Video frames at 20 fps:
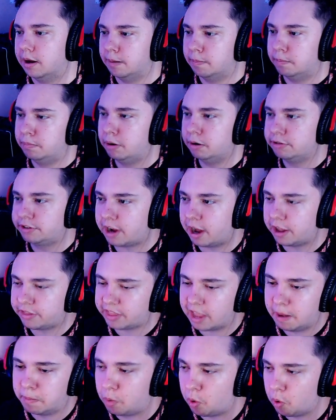Bro's got
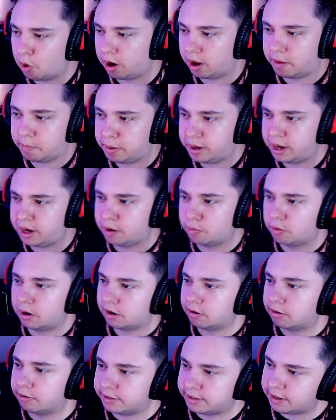that morning pee where it
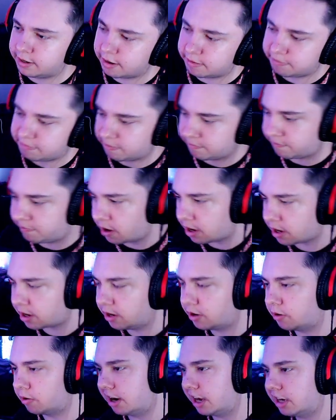goes in different fucking
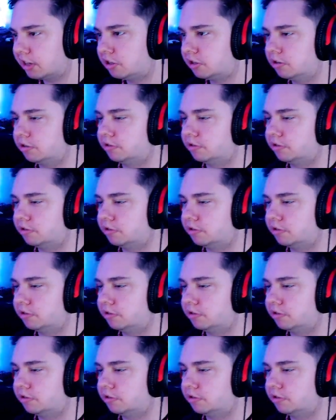directions.